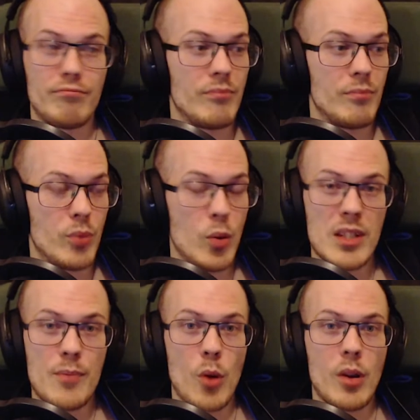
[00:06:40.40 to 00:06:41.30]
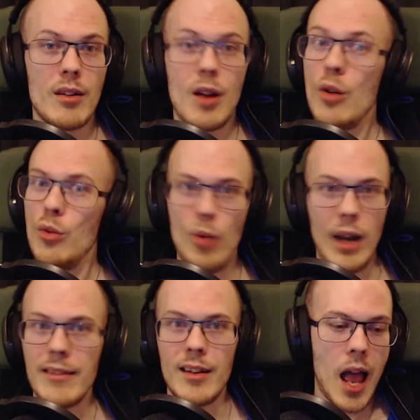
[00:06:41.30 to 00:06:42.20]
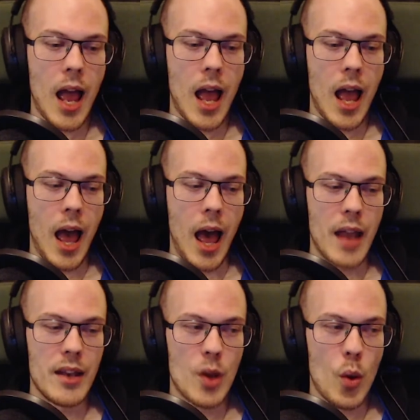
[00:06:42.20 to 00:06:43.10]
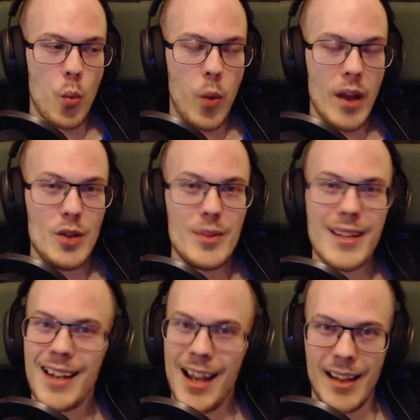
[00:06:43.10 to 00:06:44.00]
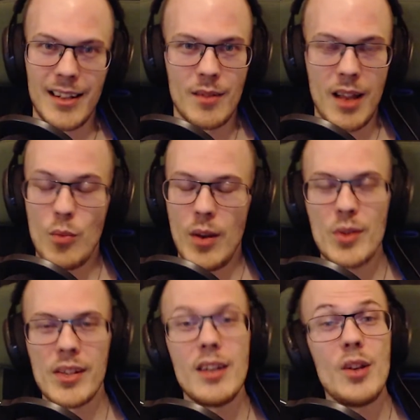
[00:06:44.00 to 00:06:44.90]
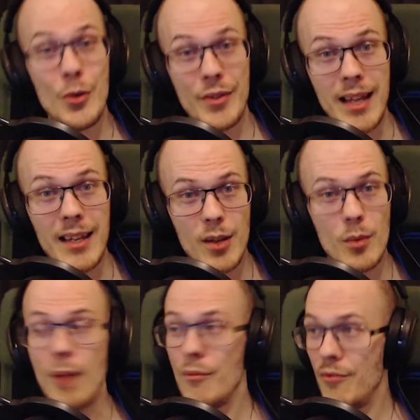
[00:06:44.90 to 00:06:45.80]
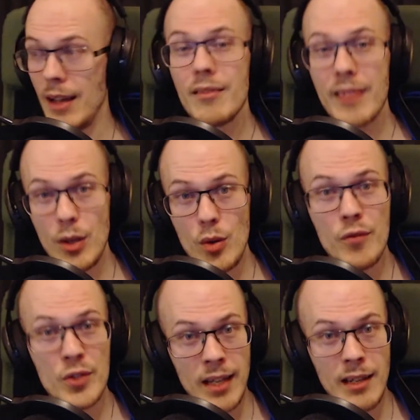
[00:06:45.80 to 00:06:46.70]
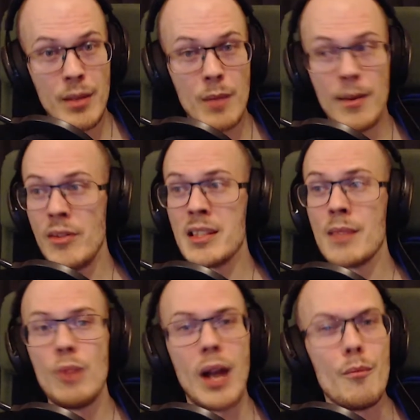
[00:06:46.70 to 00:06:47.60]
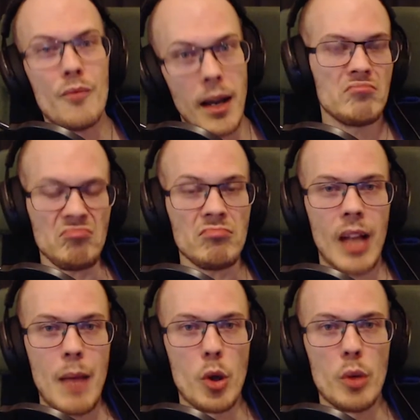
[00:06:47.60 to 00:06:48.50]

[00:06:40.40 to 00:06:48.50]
rules broken right there. And when you decline and when you say, no, thank you, I'm fine. Thank you for telling me about this, but I'm fine. I'm good.